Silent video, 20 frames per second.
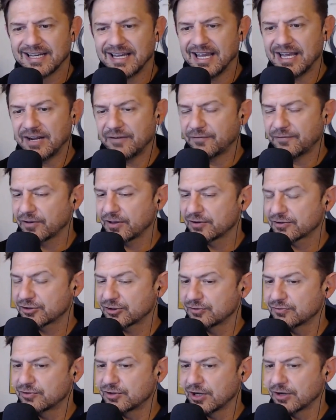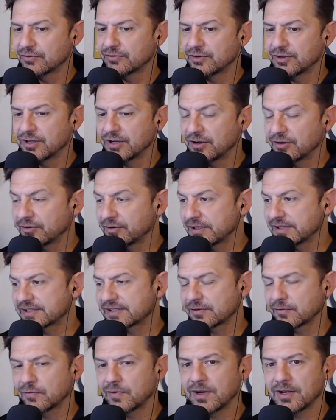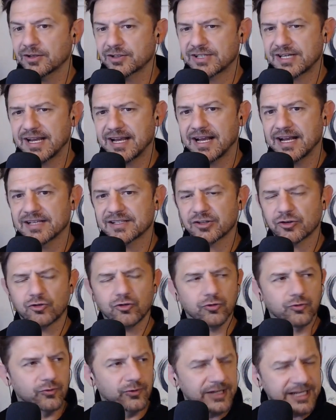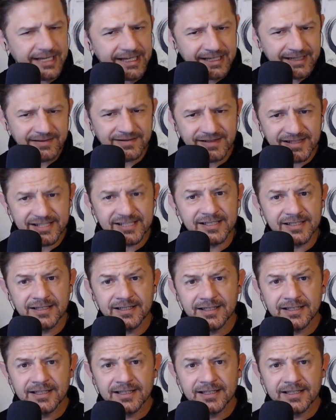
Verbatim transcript: And for those who don't know, Lisa Welsh has greens,